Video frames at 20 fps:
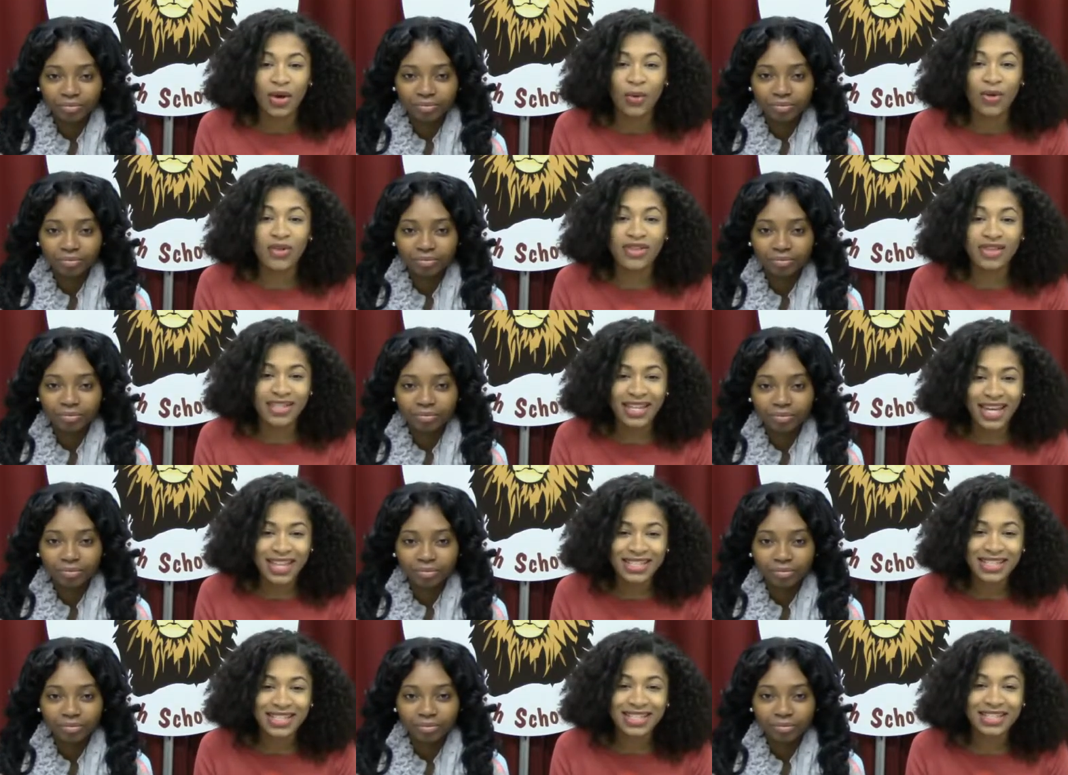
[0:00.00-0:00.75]
Speaker 1: with
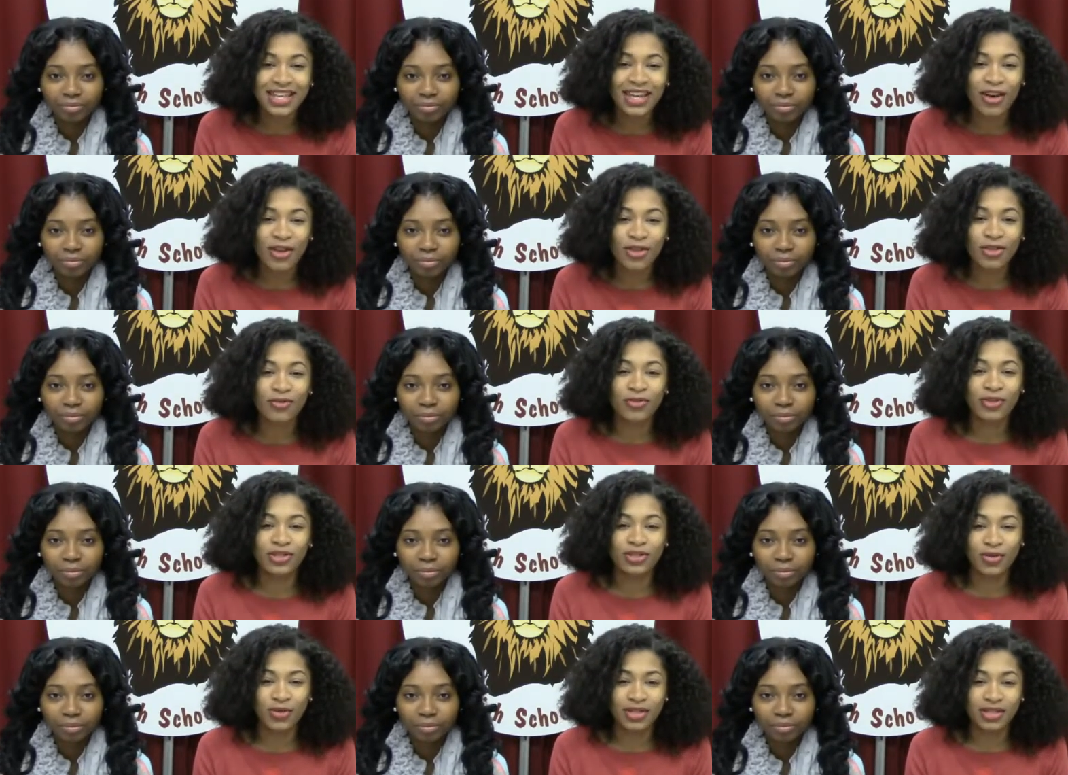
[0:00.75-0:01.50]
Texas Health
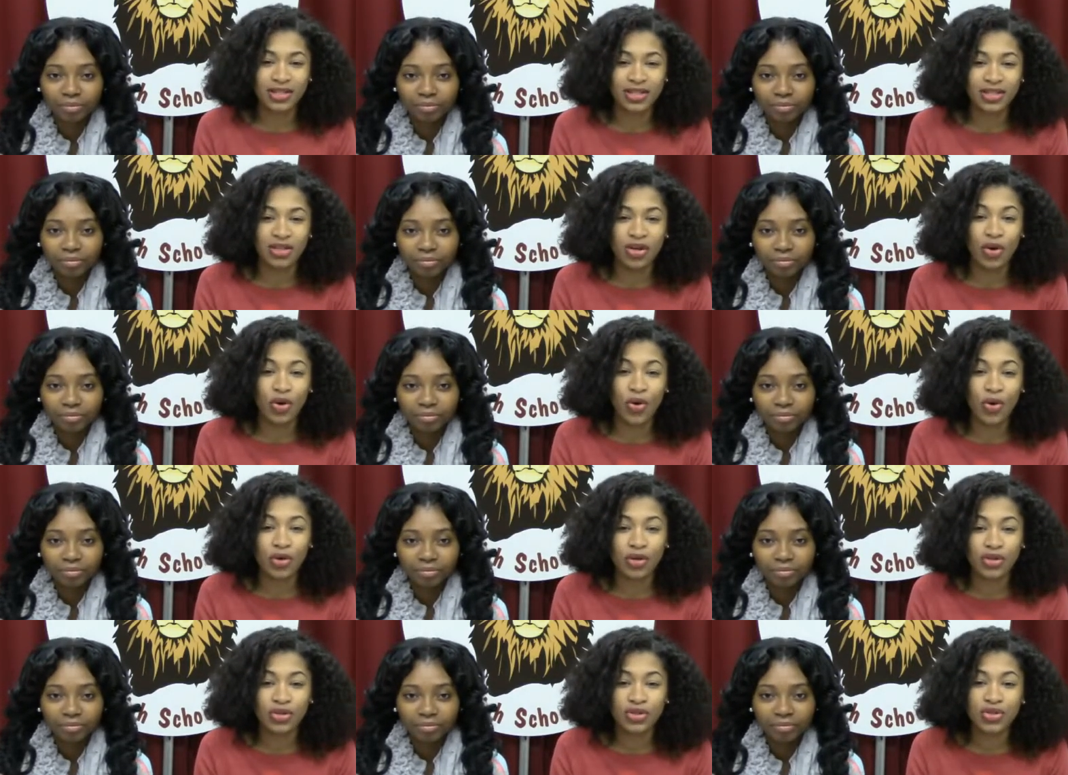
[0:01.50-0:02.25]
Resources,
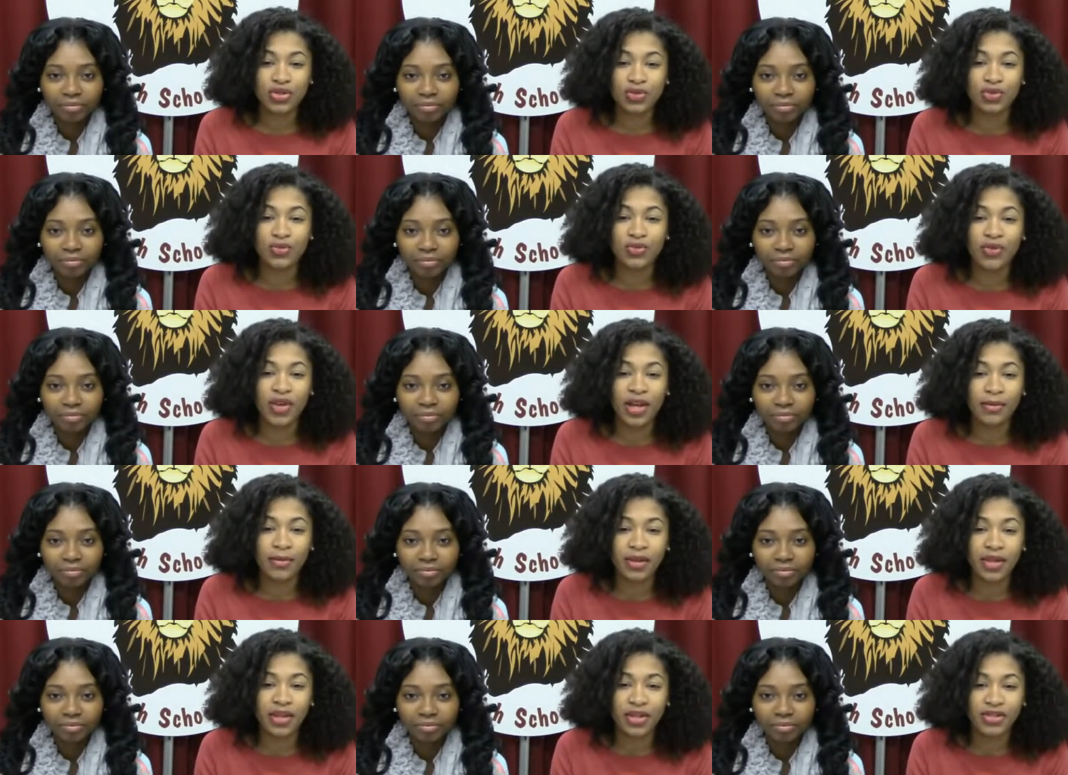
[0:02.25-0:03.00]
according to
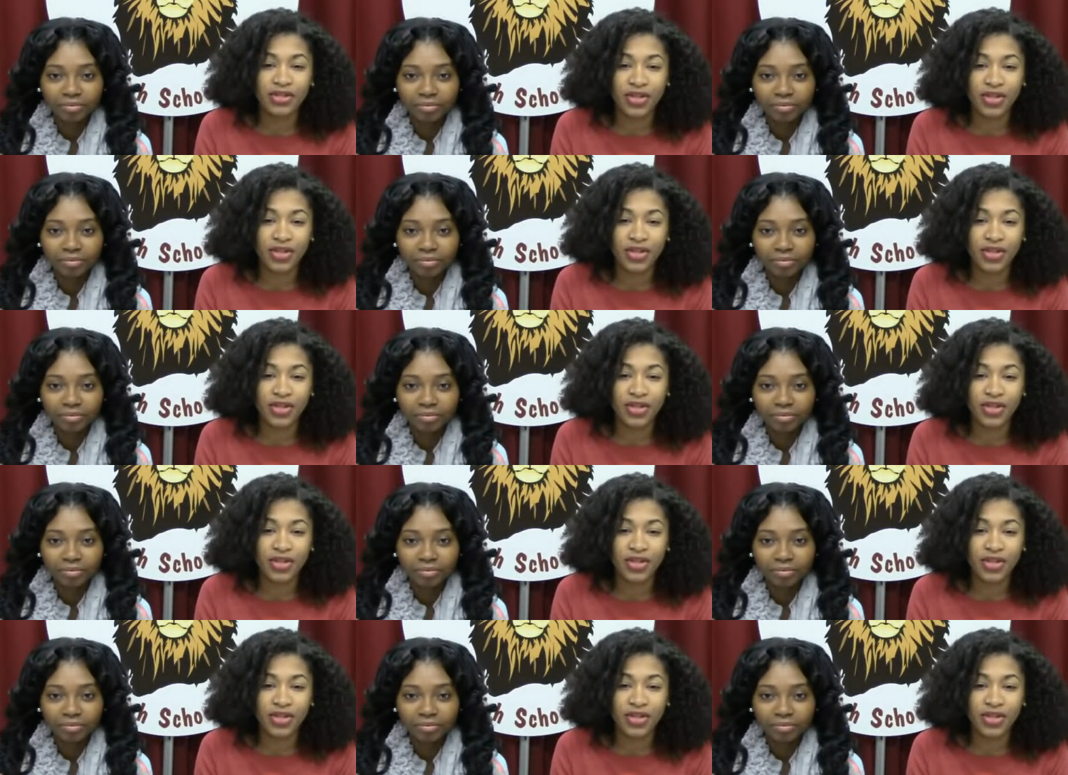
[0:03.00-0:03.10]
family